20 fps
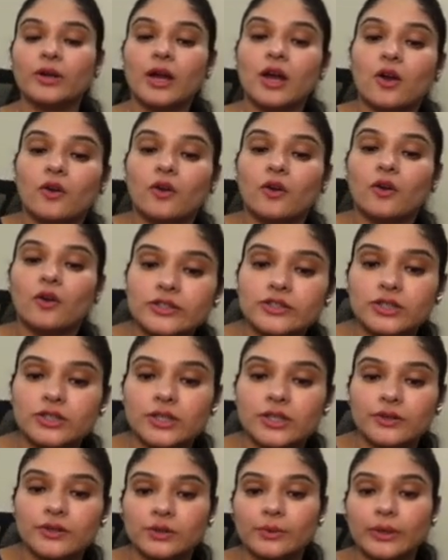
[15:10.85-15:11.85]
which gives
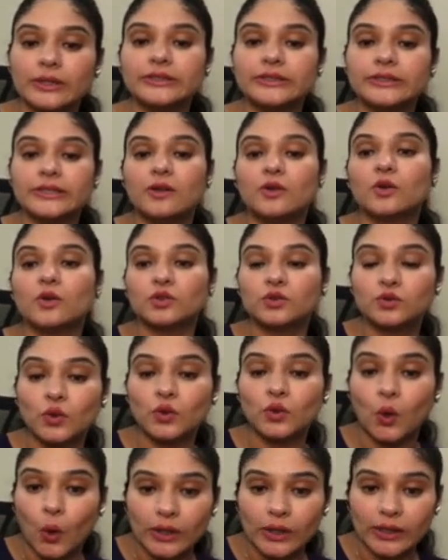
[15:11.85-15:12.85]
you a yellow
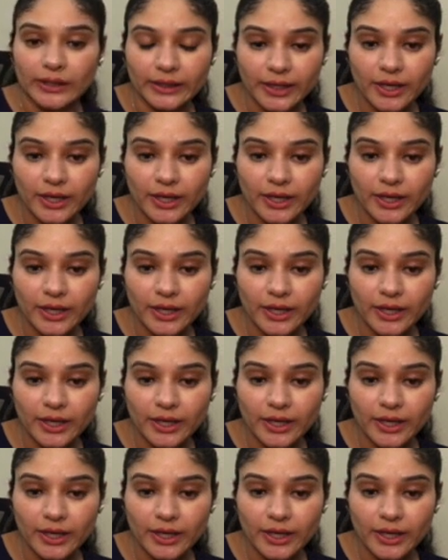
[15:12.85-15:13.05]
solid